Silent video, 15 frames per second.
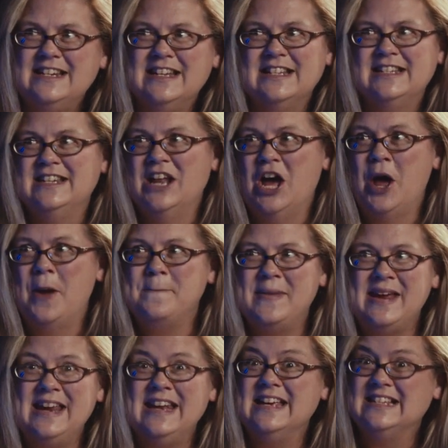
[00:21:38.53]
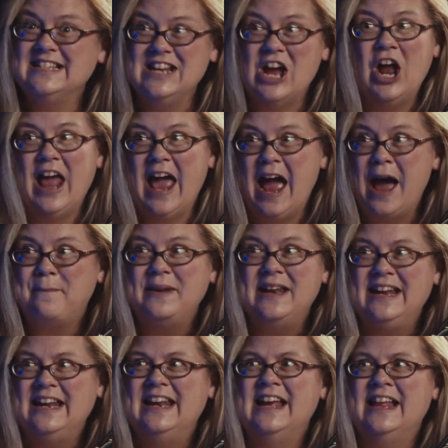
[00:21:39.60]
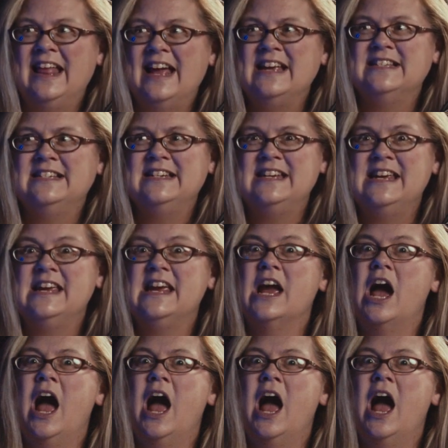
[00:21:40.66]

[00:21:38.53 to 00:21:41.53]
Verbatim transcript: does not mean it's not happening in LISD.